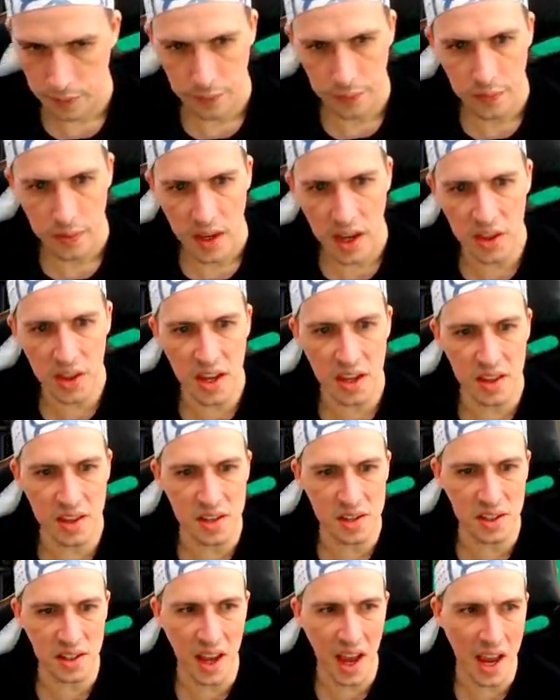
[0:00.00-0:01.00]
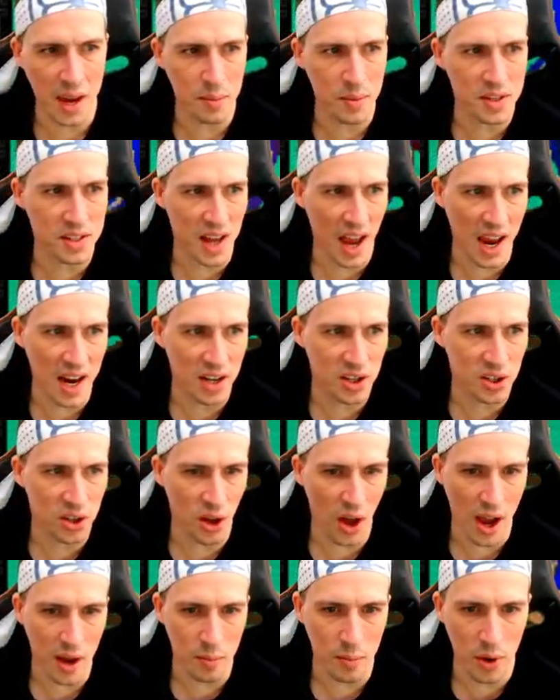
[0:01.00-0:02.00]
You think this game is aged
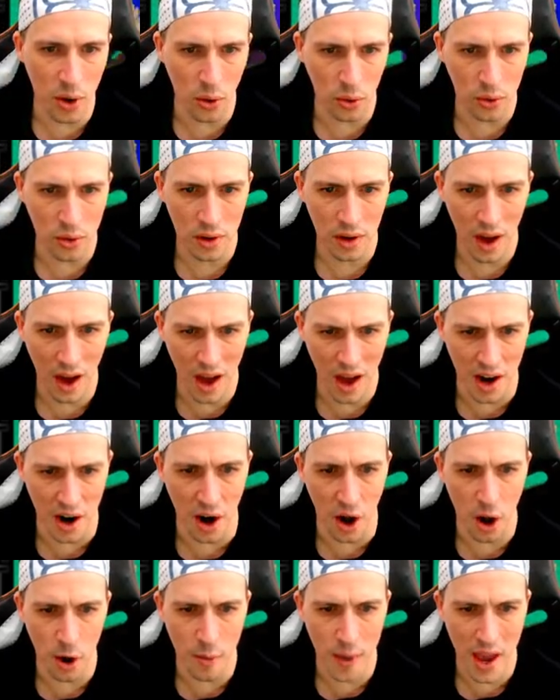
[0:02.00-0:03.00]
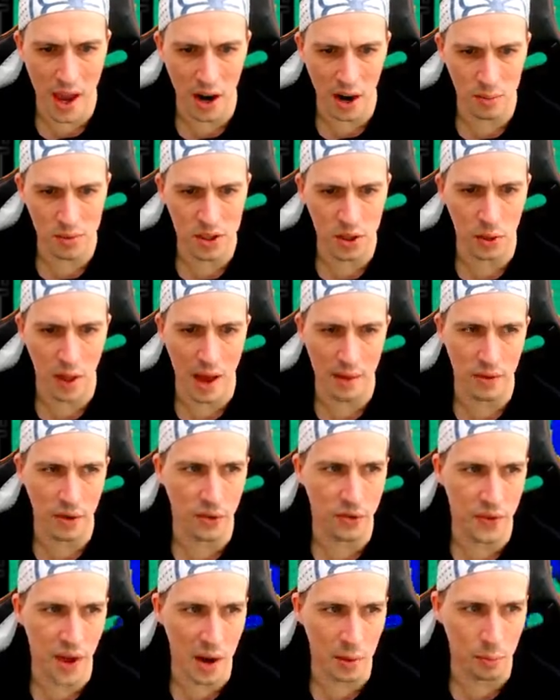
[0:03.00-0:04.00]
like milk? I don't know, man. I'm still having
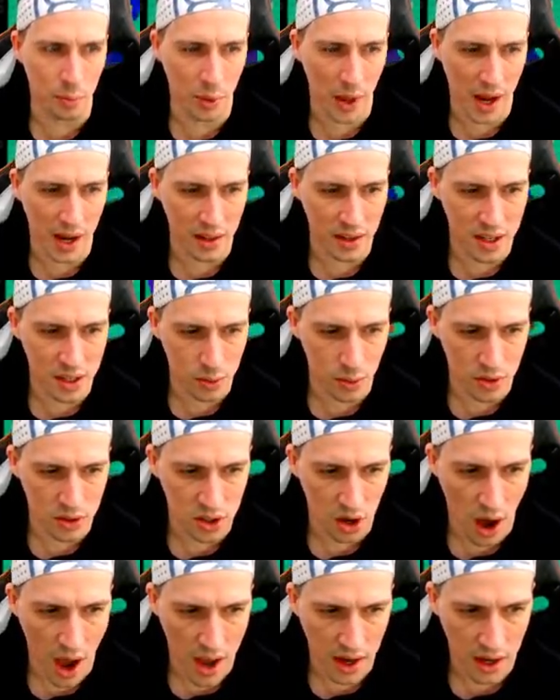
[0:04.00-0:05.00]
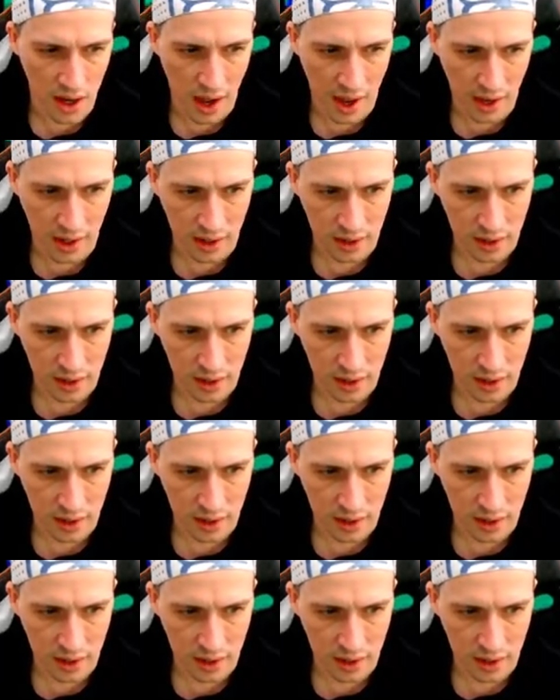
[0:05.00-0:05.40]
fun playing this with Ty today.